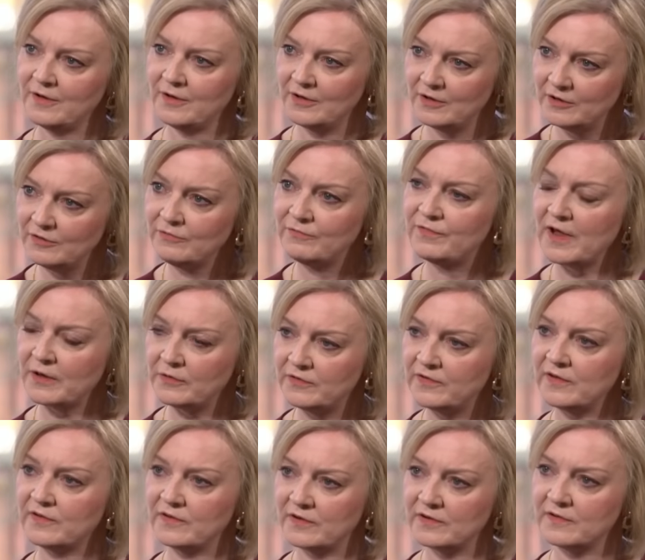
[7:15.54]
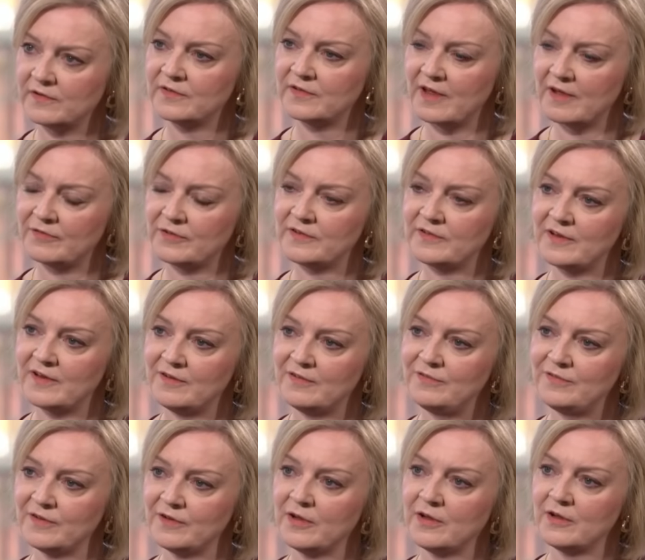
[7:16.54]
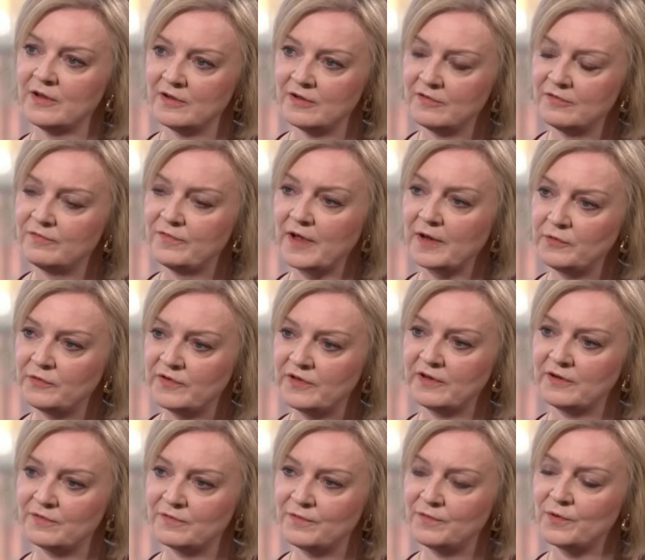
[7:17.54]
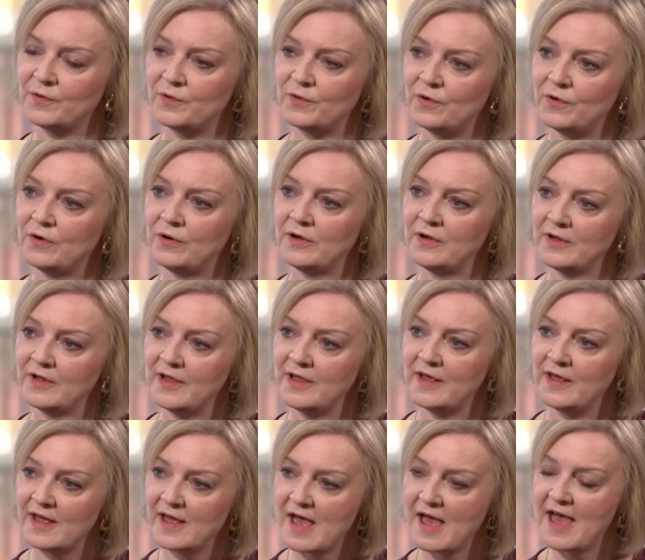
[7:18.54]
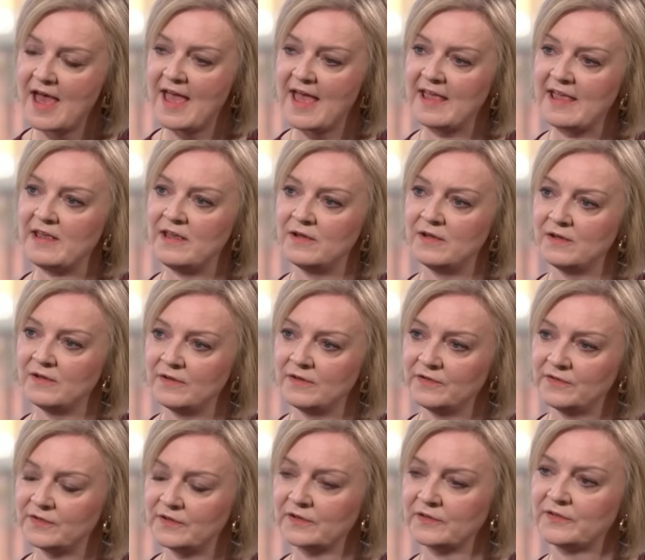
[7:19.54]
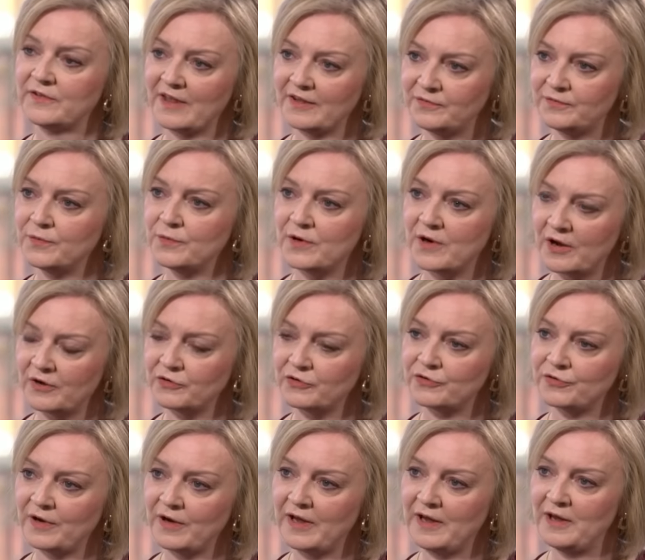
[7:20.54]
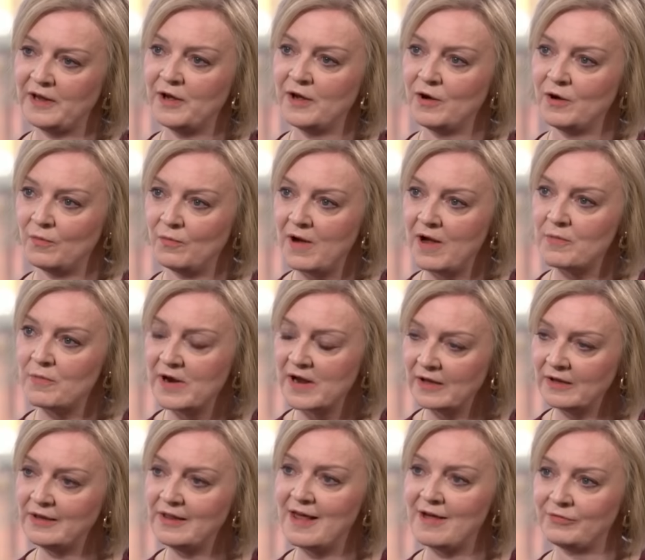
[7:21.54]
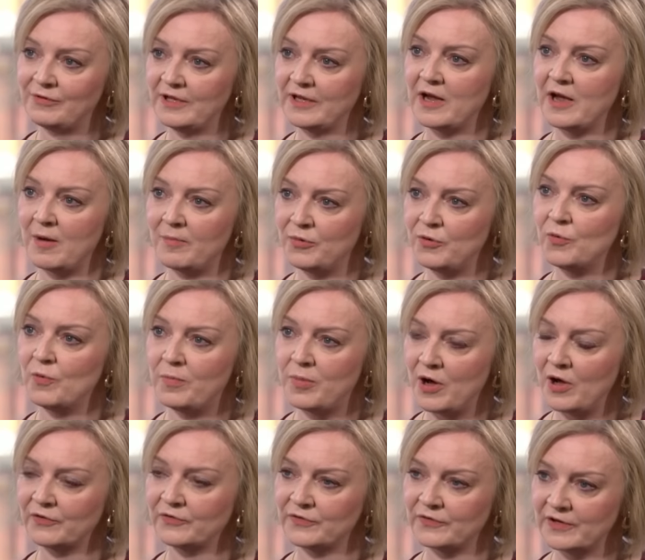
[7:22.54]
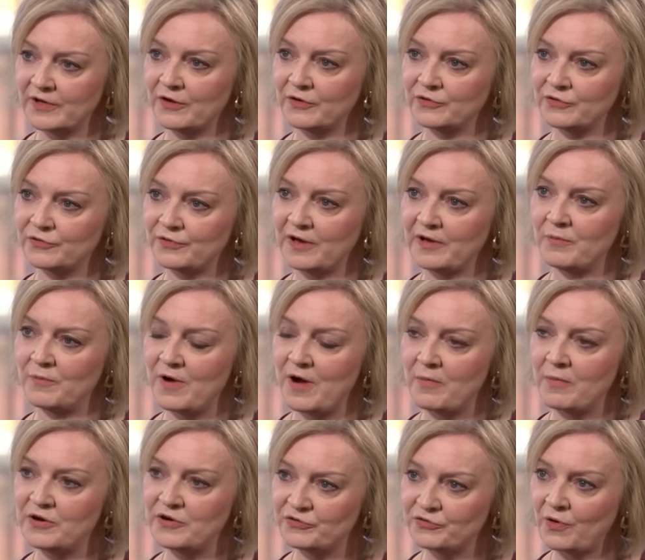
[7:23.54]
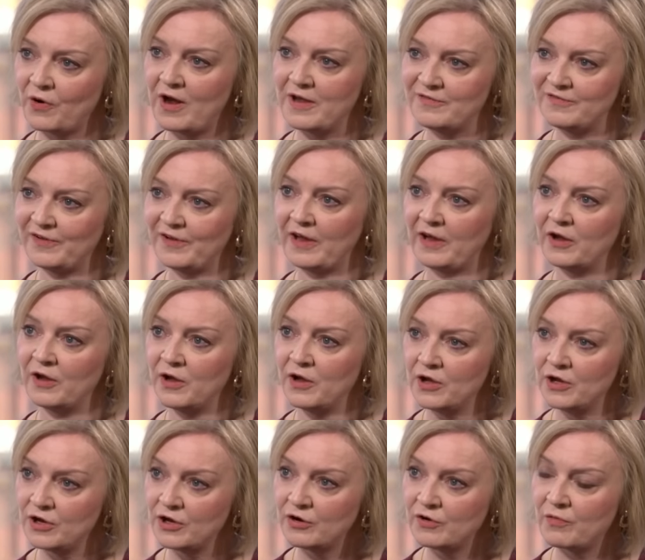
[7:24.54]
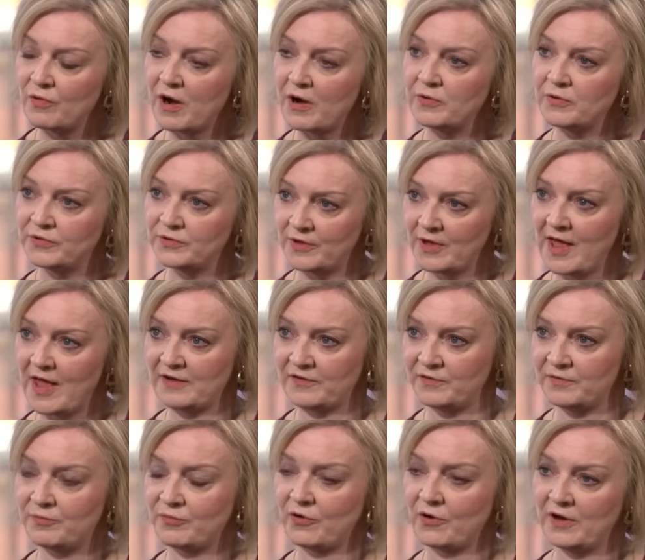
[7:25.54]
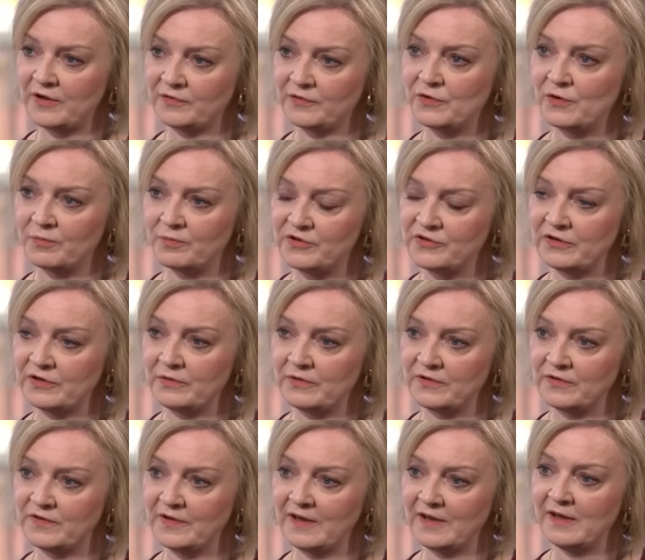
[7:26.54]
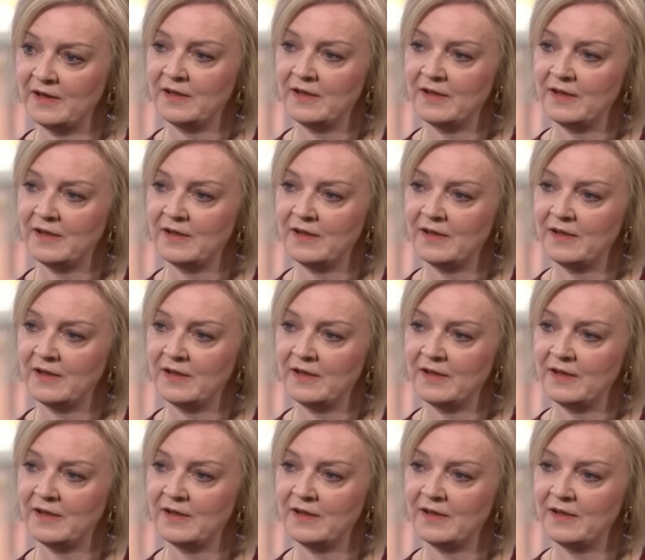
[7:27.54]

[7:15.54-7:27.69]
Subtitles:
who voted Conservative voted for a successful country where we are levelling up all parts of the country and where we're driving growth, enterprise and opportunity.